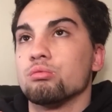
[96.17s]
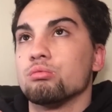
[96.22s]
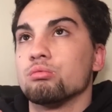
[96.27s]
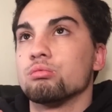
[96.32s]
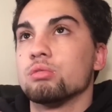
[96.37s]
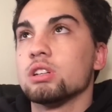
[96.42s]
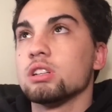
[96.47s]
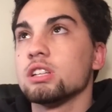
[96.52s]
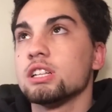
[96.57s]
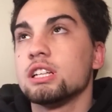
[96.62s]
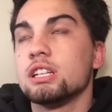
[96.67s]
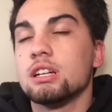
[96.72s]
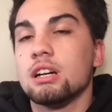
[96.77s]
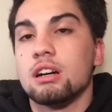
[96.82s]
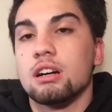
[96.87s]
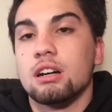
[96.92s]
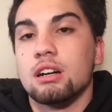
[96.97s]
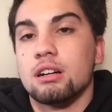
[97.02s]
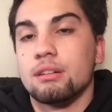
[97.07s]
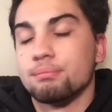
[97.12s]
really,
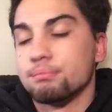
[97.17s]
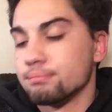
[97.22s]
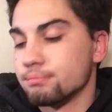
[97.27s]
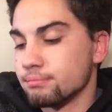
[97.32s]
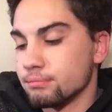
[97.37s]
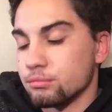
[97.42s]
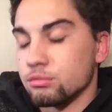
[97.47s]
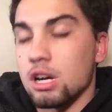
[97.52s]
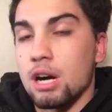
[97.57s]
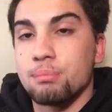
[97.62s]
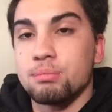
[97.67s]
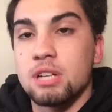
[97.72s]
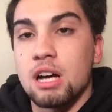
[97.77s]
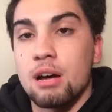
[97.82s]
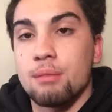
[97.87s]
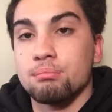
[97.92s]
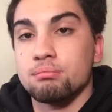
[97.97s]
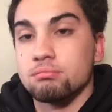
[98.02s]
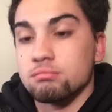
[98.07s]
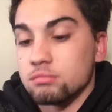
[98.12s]
Rob
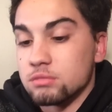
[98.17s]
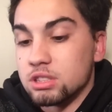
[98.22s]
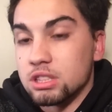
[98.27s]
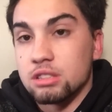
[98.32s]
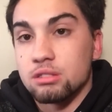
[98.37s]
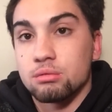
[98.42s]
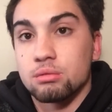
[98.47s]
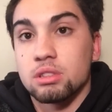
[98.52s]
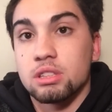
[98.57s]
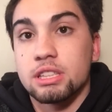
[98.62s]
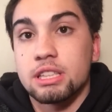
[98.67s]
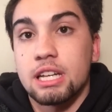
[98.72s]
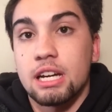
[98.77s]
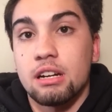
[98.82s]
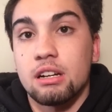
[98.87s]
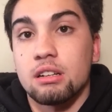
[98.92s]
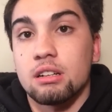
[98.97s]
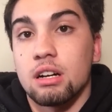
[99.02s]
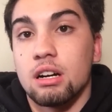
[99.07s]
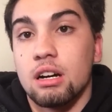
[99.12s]
Dahm didn't really
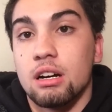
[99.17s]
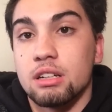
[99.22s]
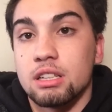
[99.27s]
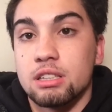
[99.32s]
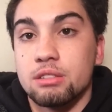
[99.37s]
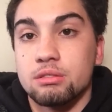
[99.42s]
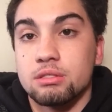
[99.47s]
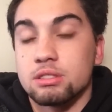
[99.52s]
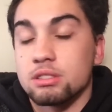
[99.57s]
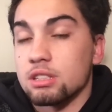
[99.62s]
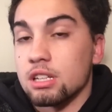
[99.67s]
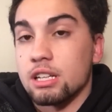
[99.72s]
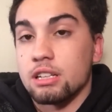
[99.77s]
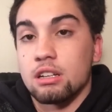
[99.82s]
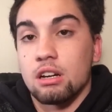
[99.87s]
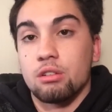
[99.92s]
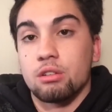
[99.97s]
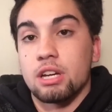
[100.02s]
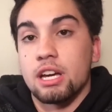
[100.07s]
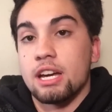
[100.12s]
care. He was
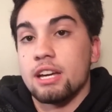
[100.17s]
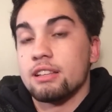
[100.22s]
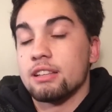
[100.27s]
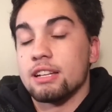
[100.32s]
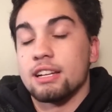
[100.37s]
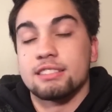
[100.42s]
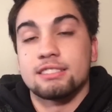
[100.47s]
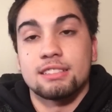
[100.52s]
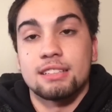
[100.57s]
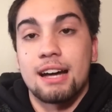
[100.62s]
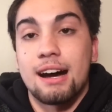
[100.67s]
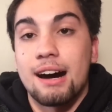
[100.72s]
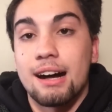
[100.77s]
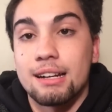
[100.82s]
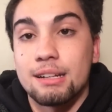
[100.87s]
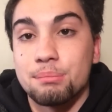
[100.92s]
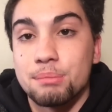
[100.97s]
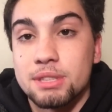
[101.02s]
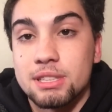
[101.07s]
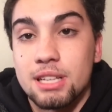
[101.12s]
like, okay, that's an
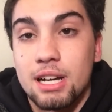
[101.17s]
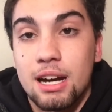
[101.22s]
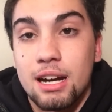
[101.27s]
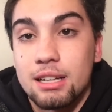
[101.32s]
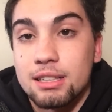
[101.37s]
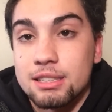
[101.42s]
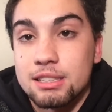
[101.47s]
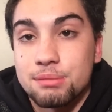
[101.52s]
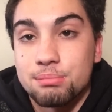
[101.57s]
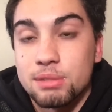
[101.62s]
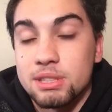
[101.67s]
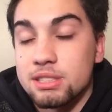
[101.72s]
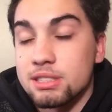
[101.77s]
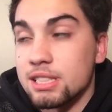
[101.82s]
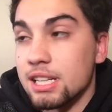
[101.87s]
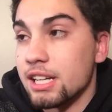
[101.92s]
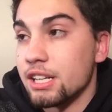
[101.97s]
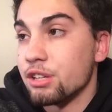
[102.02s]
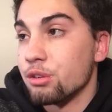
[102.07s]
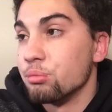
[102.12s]
honest
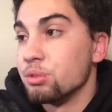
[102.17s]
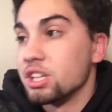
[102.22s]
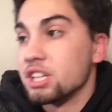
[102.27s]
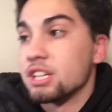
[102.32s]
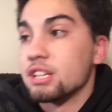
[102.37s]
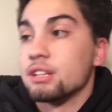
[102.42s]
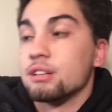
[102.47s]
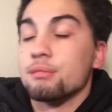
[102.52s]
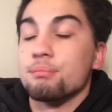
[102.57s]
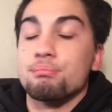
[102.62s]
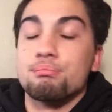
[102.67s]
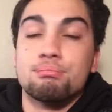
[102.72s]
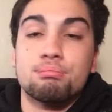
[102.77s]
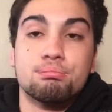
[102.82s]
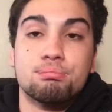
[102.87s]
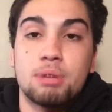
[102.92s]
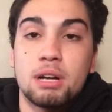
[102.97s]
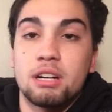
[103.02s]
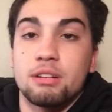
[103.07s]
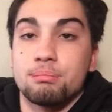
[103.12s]
mistake. We can
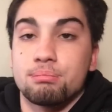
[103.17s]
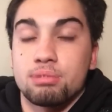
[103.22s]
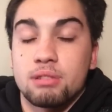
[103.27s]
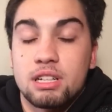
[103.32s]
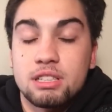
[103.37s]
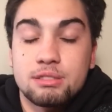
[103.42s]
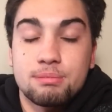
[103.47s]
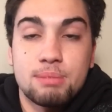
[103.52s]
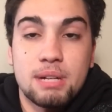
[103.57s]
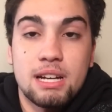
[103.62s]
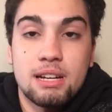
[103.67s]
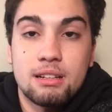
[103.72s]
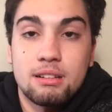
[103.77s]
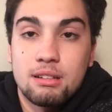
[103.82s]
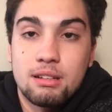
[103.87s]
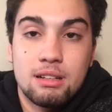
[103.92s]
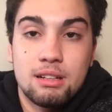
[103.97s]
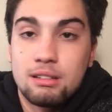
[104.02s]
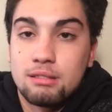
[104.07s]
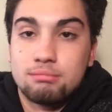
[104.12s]
move past
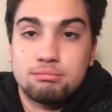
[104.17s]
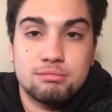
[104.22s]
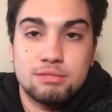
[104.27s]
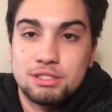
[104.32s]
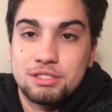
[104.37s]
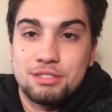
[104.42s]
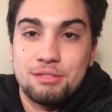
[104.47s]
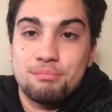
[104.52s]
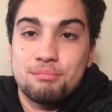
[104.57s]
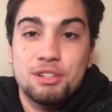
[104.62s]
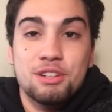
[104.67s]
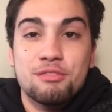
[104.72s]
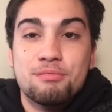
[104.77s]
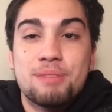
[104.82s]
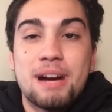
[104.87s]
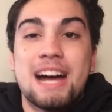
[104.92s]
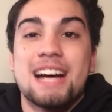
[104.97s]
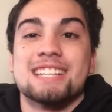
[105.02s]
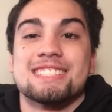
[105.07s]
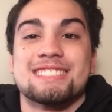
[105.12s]

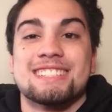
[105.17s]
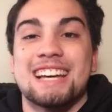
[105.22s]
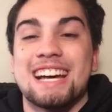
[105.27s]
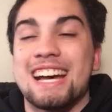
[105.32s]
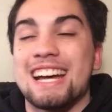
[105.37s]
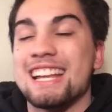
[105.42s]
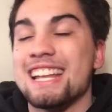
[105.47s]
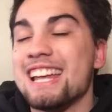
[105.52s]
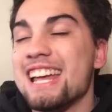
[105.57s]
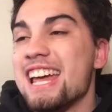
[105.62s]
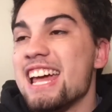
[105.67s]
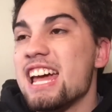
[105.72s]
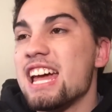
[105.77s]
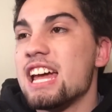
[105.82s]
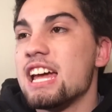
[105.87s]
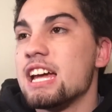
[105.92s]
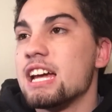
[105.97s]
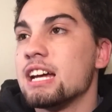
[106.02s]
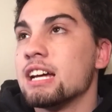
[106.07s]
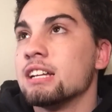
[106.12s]
that
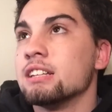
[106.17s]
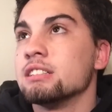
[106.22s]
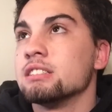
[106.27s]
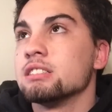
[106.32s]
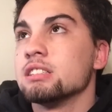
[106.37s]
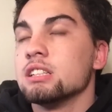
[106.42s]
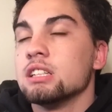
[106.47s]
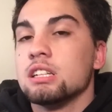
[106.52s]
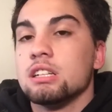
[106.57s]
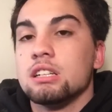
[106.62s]
and